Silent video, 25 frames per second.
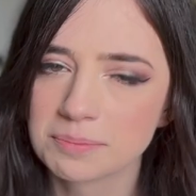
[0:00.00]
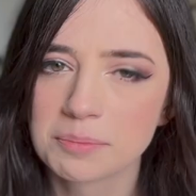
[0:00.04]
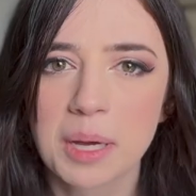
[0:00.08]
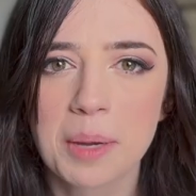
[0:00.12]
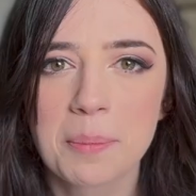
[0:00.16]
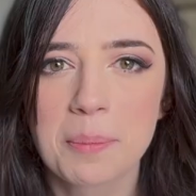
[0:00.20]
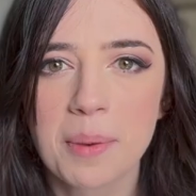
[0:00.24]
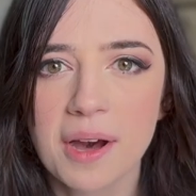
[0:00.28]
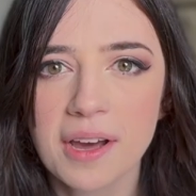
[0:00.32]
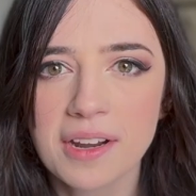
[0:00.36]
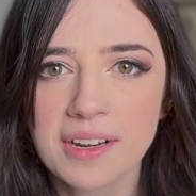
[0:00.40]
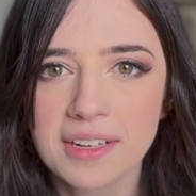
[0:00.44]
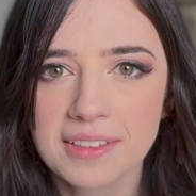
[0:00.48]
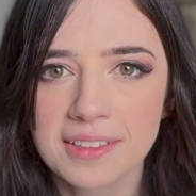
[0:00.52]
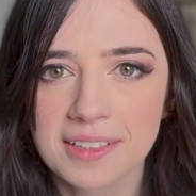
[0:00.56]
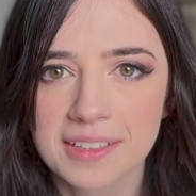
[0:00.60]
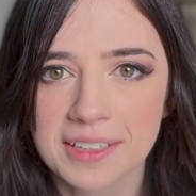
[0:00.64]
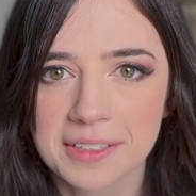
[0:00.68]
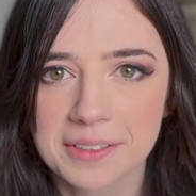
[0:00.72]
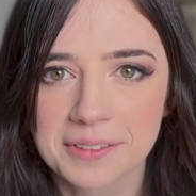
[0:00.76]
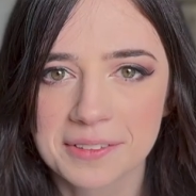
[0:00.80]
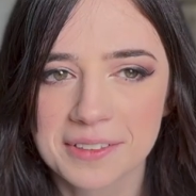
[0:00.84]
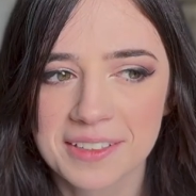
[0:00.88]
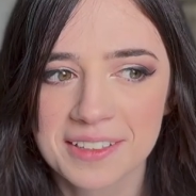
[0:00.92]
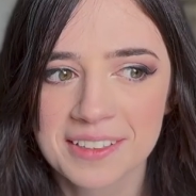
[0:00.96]
My body
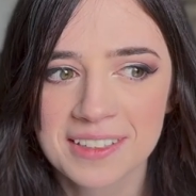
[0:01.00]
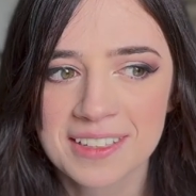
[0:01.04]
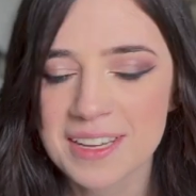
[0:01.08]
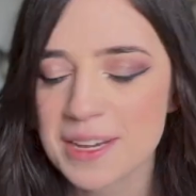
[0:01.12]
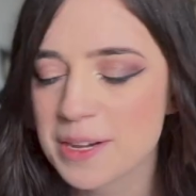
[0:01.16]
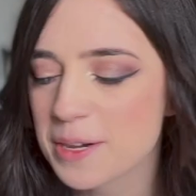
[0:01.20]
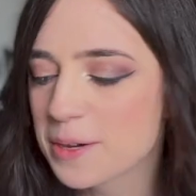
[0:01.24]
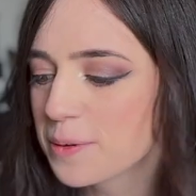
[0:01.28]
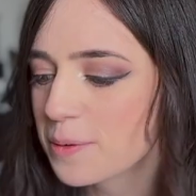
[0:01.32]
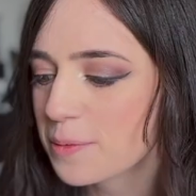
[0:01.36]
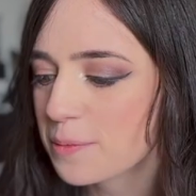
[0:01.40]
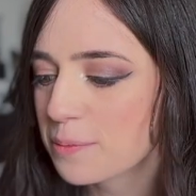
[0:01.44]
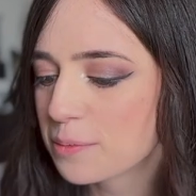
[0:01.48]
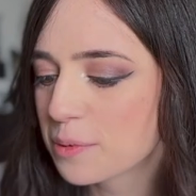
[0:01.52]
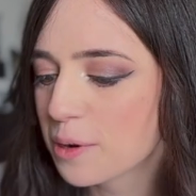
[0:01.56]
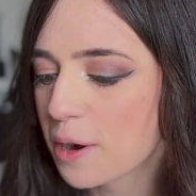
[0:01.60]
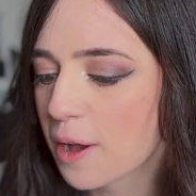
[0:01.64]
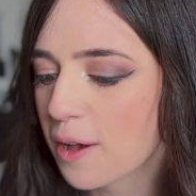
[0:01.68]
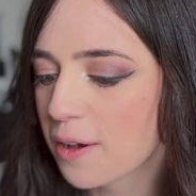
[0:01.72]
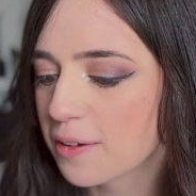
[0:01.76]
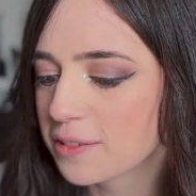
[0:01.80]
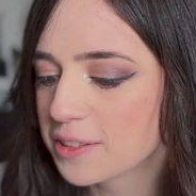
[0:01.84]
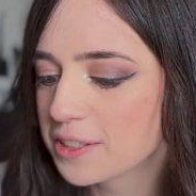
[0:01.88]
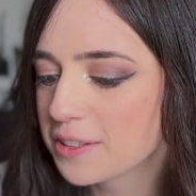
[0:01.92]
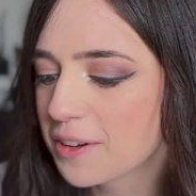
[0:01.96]
language.
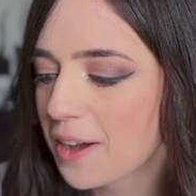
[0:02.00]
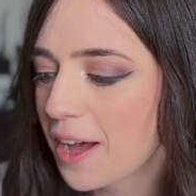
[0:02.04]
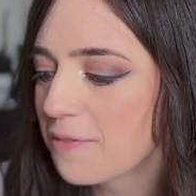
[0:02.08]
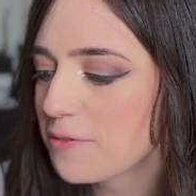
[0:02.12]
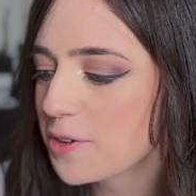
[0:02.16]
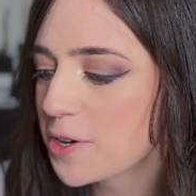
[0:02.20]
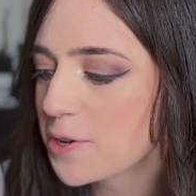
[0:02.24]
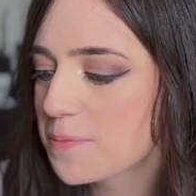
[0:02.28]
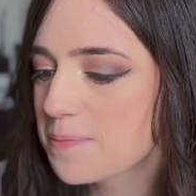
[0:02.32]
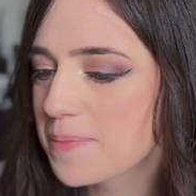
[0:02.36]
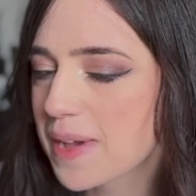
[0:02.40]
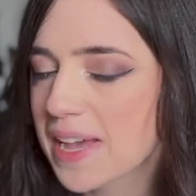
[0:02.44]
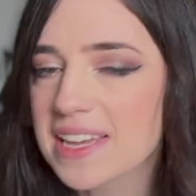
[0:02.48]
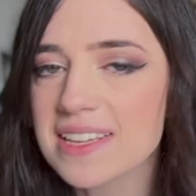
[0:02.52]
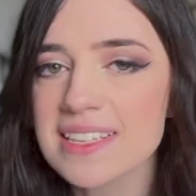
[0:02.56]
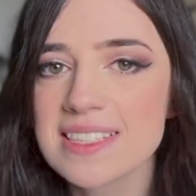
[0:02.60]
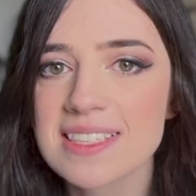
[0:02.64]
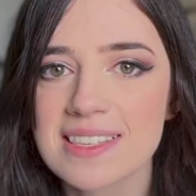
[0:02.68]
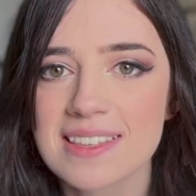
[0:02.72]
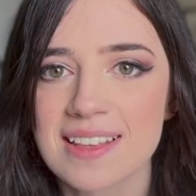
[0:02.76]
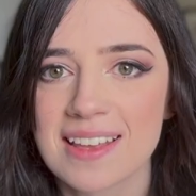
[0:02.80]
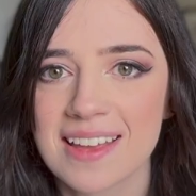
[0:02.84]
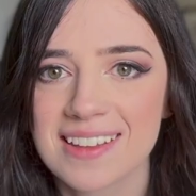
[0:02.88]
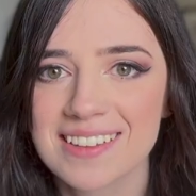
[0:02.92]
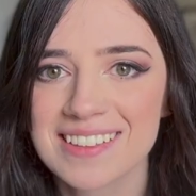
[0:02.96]
Bro, you have no
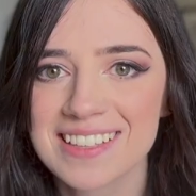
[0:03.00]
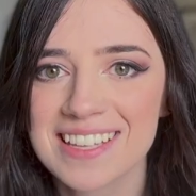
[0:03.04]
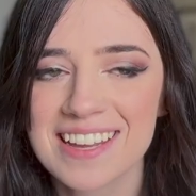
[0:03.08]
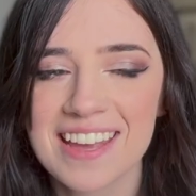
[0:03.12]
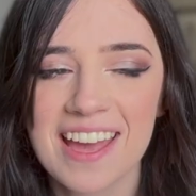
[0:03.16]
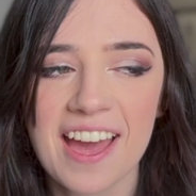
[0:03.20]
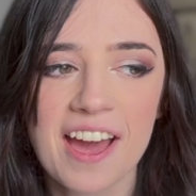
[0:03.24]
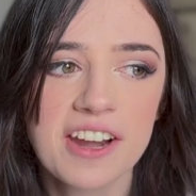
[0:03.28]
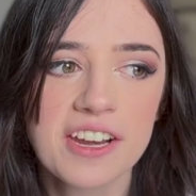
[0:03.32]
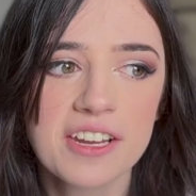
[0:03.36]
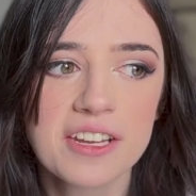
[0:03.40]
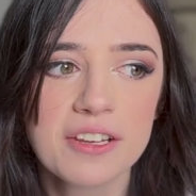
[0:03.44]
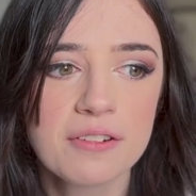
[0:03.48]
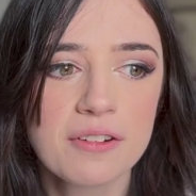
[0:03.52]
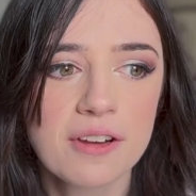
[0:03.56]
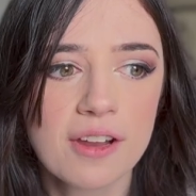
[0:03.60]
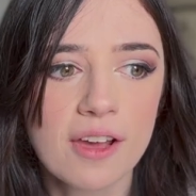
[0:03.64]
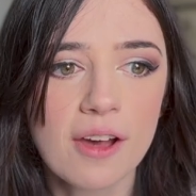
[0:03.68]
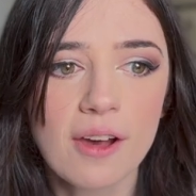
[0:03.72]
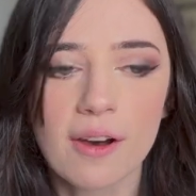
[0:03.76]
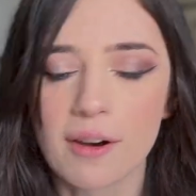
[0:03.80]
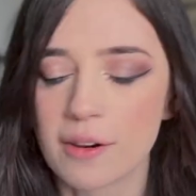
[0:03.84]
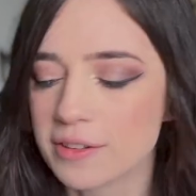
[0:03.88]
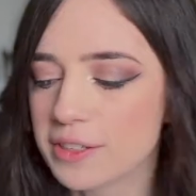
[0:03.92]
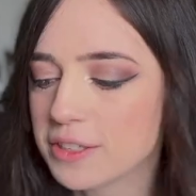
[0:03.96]
baseline. Like, how do you
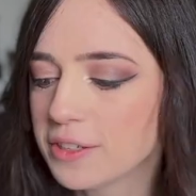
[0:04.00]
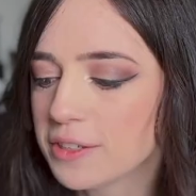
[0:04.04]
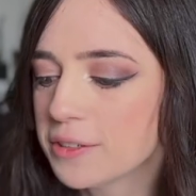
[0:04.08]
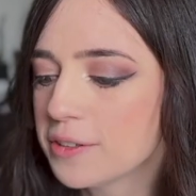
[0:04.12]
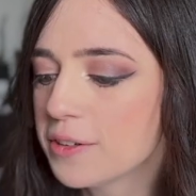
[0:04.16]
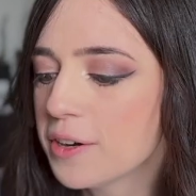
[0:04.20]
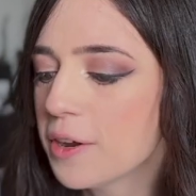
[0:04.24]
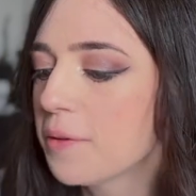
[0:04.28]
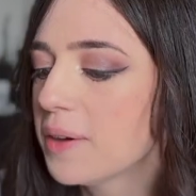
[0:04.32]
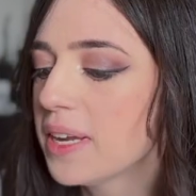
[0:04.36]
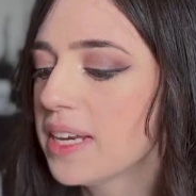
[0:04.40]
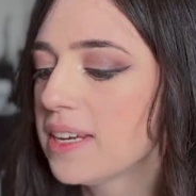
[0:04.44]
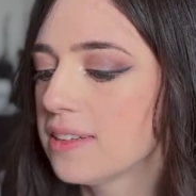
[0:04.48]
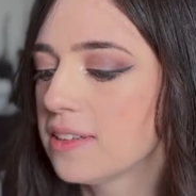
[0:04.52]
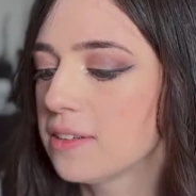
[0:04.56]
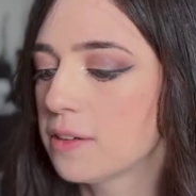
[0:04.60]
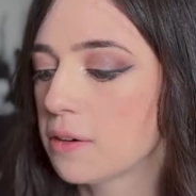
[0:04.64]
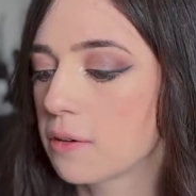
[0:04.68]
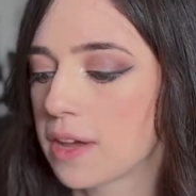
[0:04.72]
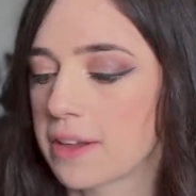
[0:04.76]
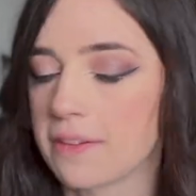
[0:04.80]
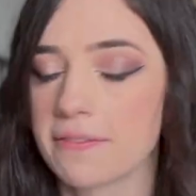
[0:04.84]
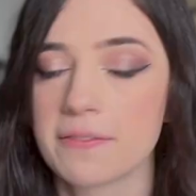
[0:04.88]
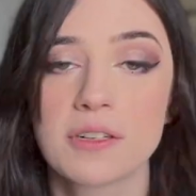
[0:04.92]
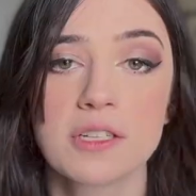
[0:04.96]
know? You don't know any...
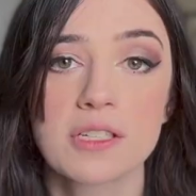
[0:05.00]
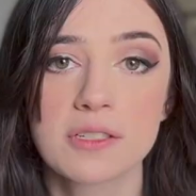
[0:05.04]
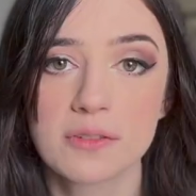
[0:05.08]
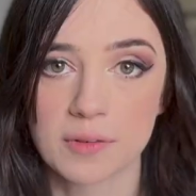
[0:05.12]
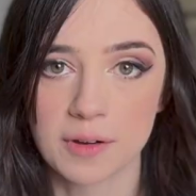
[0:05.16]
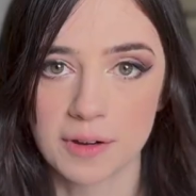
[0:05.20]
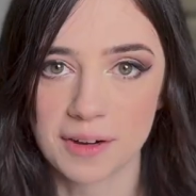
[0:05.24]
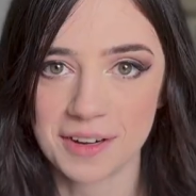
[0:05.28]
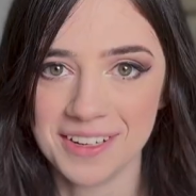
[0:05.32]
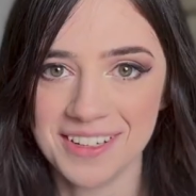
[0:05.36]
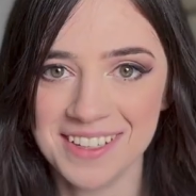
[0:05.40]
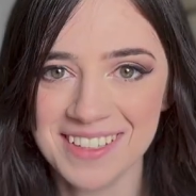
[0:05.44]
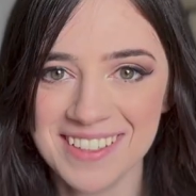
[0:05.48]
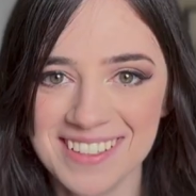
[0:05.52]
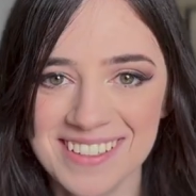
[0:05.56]
Okay, first of all.